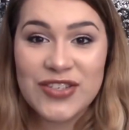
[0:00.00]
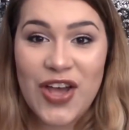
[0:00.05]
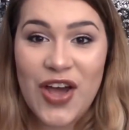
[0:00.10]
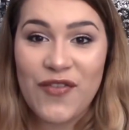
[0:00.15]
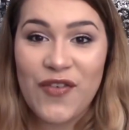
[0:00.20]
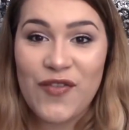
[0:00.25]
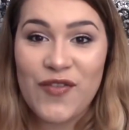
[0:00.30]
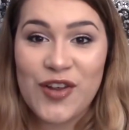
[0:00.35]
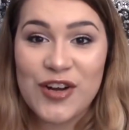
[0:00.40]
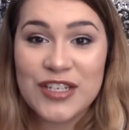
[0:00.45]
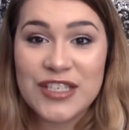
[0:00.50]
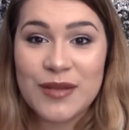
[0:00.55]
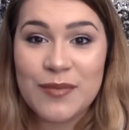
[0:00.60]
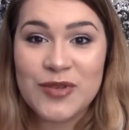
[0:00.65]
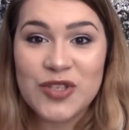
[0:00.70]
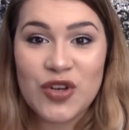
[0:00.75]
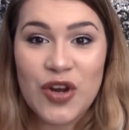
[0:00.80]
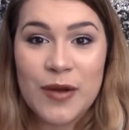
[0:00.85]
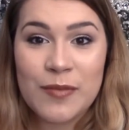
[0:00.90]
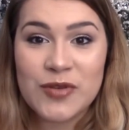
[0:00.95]
off of your
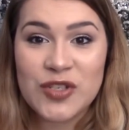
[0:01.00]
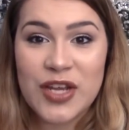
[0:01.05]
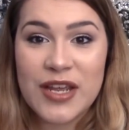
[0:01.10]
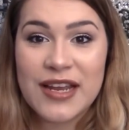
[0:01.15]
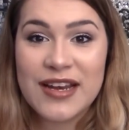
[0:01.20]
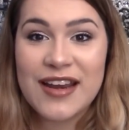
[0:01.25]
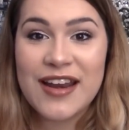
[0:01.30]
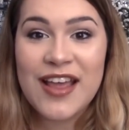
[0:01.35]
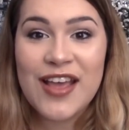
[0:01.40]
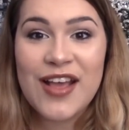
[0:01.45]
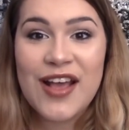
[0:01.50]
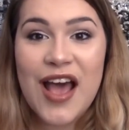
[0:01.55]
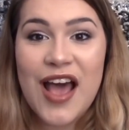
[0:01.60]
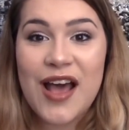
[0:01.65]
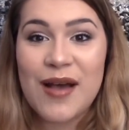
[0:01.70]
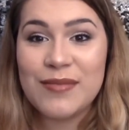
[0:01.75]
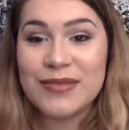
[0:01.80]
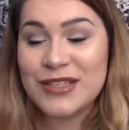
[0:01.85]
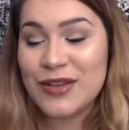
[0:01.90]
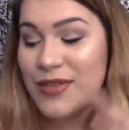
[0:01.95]
subscription,
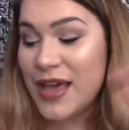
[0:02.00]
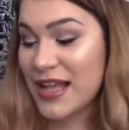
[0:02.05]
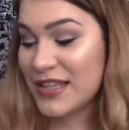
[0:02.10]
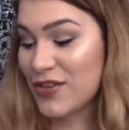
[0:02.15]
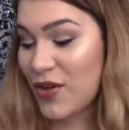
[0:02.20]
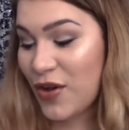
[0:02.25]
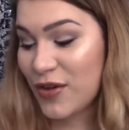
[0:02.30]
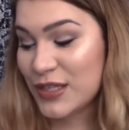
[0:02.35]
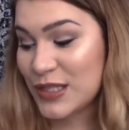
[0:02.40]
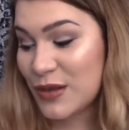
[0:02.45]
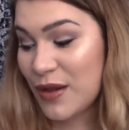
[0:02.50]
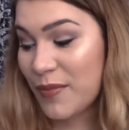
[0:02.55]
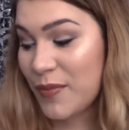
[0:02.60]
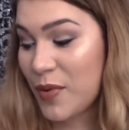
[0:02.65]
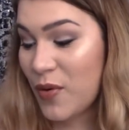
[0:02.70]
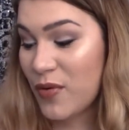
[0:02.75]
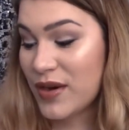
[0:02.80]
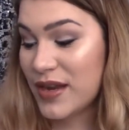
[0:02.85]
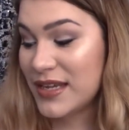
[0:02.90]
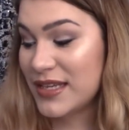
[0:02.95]
um, so that's also a
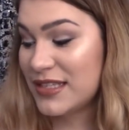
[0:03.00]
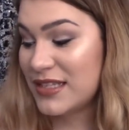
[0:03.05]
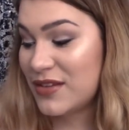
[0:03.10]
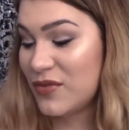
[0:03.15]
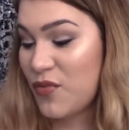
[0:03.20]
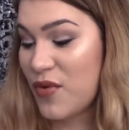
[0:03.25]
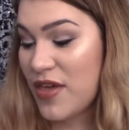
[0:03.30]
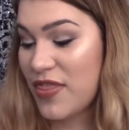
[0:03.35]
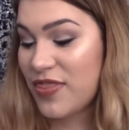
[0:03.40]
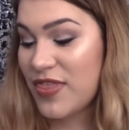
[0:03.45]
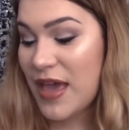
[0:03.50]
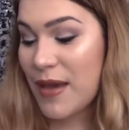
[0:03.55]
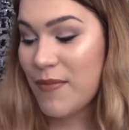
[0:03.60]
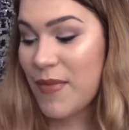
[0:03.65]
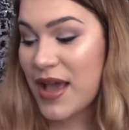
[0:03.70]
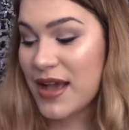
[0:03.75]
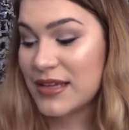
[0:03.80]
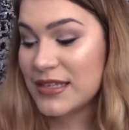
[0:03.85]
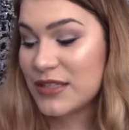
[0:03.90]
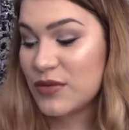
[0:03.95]
bonus with them
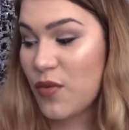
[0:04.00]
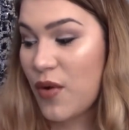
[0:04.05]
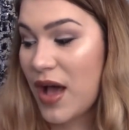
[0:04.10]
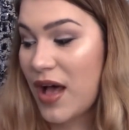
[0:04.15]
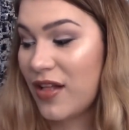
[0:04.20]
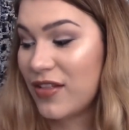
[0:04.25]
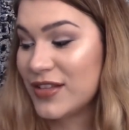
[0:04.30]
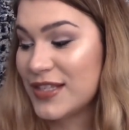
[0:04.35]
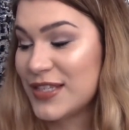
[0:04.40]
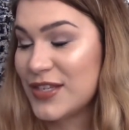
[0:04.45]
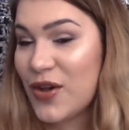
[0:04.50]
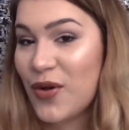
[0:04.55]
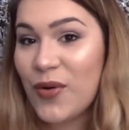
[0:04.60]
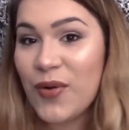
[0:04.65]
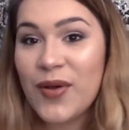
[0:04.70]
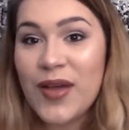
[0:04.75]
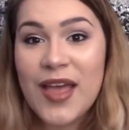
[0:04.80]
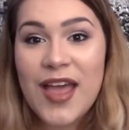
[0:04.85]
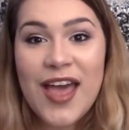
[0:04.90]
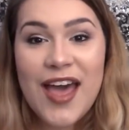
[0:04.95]
as well.
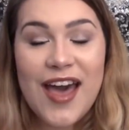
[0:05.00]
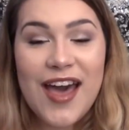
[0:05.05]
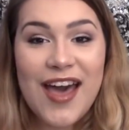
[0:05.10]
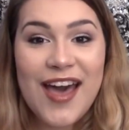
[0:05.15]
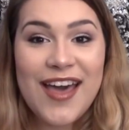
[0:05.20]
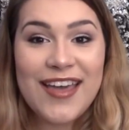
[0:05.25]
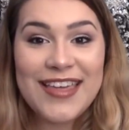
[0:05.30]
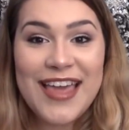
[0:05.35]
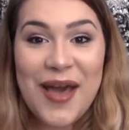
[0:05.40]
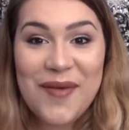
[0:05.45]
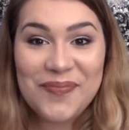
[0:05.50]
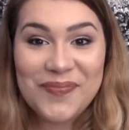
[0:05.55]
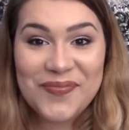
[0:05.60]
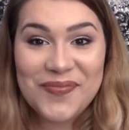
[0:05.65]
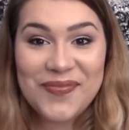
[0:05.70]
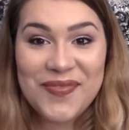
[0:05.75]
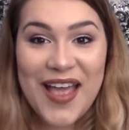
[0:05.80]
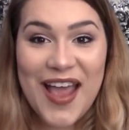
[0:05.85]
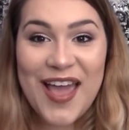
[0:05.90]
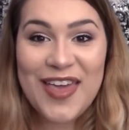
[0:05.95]
So uh, yeah,
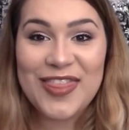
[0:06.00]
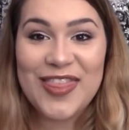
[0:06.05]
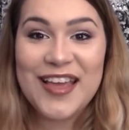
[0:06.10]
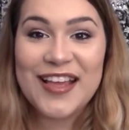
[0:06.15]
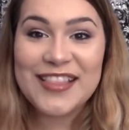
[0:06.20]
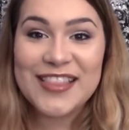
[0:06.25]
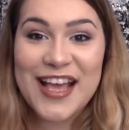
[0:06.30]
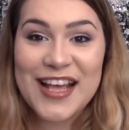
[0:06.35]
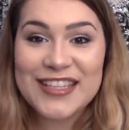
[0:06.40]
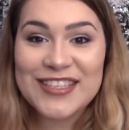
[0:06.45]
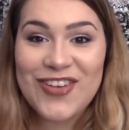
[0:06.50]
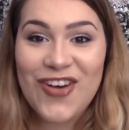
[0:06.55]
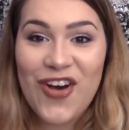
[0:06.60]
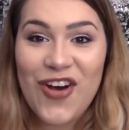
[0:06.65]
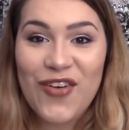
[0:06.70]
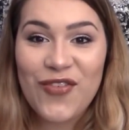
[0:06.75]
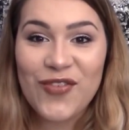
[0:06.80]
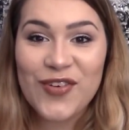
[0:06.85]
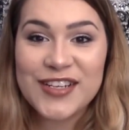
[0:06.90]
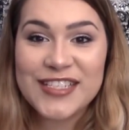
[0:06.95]
I think that's
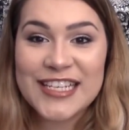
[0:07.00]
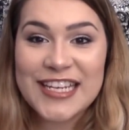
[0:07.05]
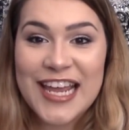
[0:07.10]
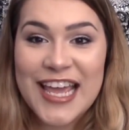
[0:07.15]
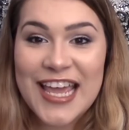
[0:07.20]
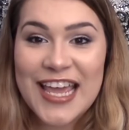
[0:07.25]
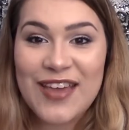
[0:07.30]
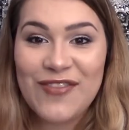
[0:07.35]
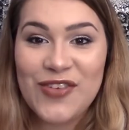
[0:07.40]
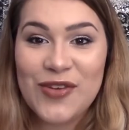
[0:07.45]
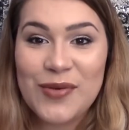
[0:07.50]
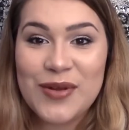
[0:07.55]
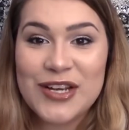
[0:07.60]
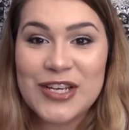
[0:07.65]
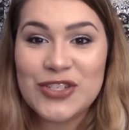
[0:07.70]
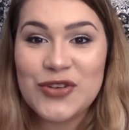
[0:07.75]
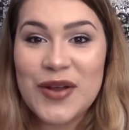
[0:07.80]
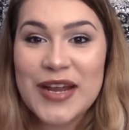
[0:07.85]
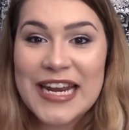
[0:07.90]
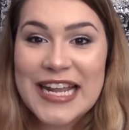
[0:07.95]
all for today. If you
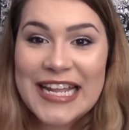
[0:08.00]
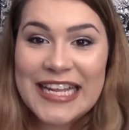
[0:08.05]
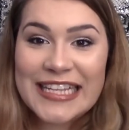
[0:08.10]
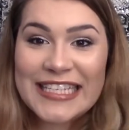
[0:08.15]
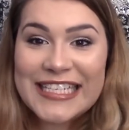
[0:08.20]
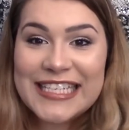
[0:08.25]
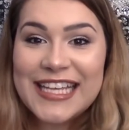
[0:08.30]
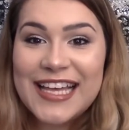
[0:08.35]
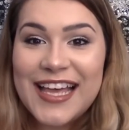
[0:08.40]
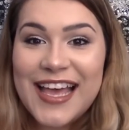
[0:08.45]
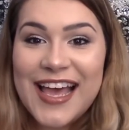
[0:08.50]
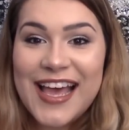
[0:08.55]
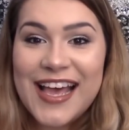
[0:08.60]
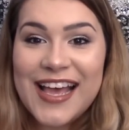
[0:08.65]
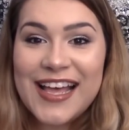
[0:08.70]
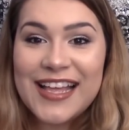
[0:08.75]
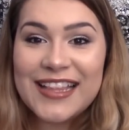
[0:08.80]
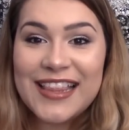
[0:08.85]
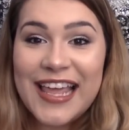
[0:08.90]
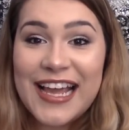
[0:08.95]
enjoyed it,
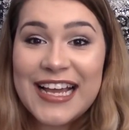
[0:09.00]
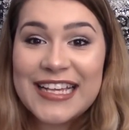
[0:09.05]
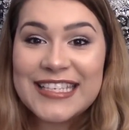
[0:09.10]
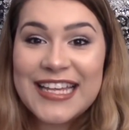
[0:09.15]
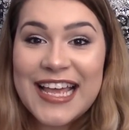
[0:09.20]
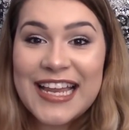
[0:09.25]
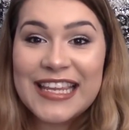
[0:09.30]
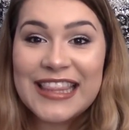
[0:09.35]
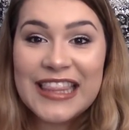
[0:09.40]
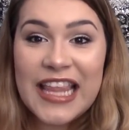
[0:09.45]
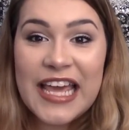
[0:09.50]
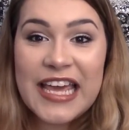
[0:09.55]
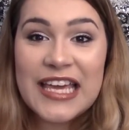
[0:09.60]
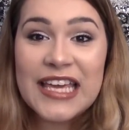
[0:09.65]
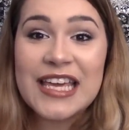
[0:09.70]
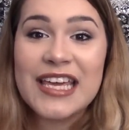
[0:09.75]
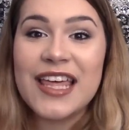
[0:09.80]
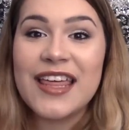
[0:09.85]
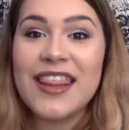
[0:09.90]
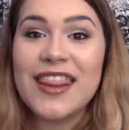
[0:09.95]
uh, like I said,
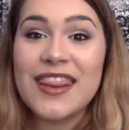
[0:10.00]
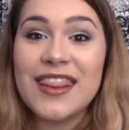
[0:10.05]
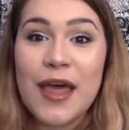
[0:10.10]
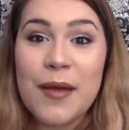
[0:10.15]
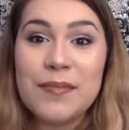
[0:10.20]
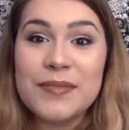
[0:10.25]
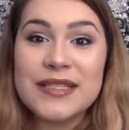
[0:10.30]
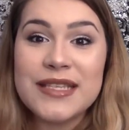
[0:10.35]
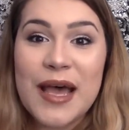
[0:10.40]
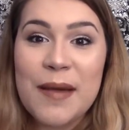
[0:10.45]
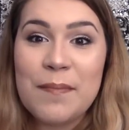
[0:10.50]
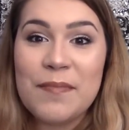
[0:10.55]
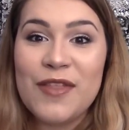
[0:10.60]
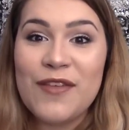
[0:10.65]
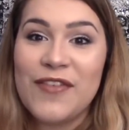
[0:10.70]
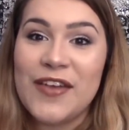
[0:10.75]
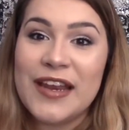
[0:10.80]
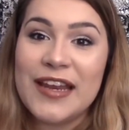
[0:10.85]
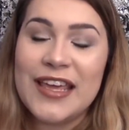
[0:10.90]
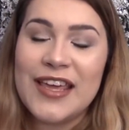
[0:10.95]
like, thumbs up
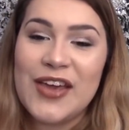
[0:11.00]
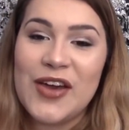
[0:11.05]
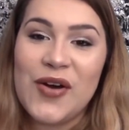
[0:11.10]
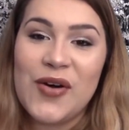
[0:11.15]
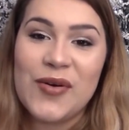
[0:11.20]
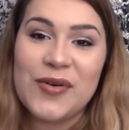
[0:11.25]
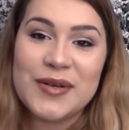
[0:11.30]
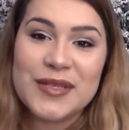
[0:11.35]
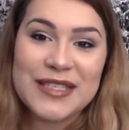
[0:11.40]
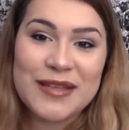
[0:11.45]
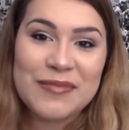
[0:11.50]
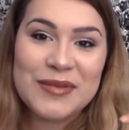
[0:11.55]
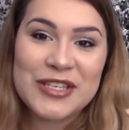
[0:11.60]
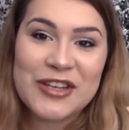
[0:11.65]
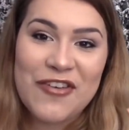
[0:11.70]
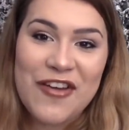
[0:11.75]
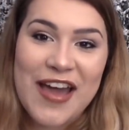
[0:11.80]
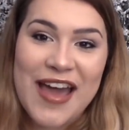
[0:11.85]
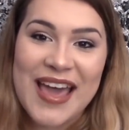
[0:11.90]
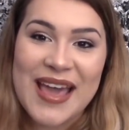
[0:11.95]
the video,
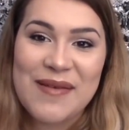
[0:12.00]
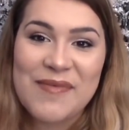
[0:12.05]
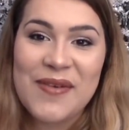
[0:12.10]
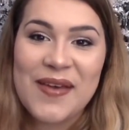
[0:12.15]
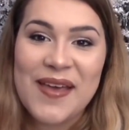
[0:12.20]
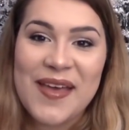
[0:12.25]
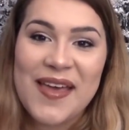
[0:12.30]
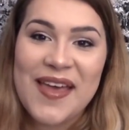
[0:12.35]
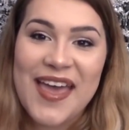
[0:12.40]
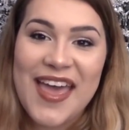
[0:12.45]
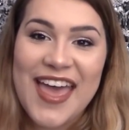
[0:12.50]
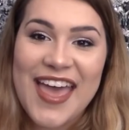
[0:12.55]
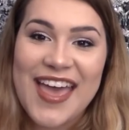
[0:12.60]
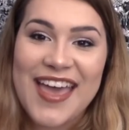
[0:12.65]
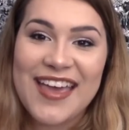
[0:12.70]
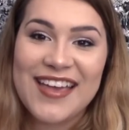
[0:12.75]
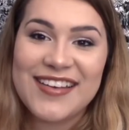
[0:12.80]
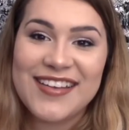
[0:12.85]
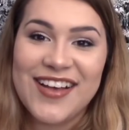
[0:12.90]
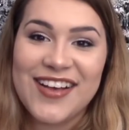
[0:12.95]
subscribe,
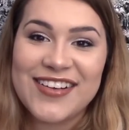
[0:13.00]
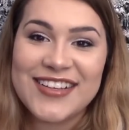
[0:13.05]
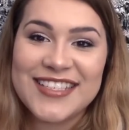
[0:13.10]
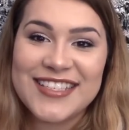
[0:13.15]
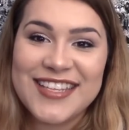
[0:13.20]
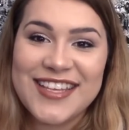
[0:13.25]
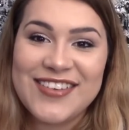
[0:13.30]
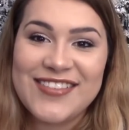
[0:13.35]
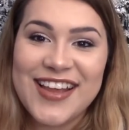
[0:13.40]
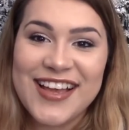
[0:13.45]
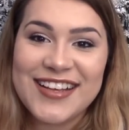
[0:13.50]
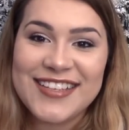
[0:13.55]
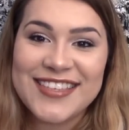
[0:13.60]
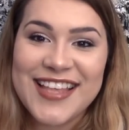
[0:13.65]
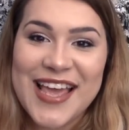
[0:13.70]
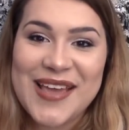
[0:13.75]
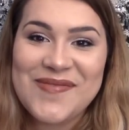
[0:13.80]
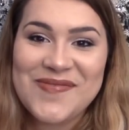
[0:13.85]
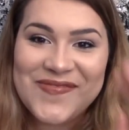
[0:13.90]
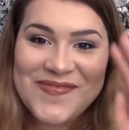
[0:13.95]
and I'll see you next
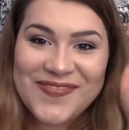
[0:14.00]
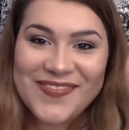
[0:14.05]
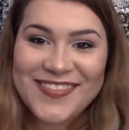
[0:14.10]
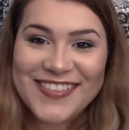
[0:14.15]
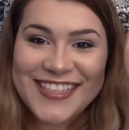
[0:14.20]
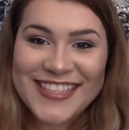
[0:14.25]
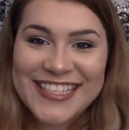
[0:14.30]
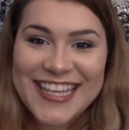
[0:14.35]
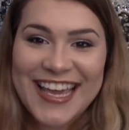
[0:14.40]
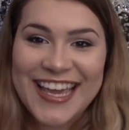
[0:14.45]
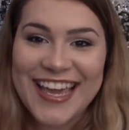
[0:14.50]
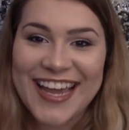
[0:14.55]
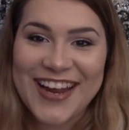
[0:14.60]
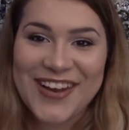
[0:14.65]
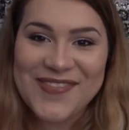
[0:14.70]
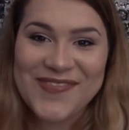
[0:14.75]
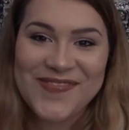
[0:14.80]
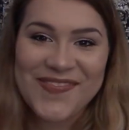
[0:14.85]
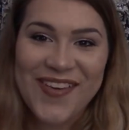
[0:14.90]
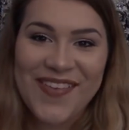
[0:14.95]
time. Take
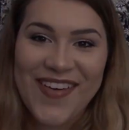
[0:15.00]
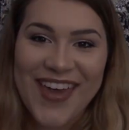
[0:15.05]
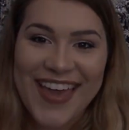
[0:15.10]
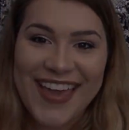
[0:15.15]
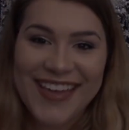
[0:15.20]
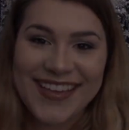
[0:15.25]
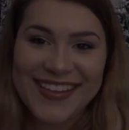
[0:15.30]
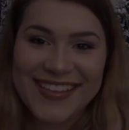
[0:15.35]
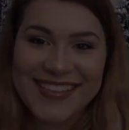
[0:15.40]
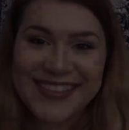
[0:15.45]
care. Bye-bye.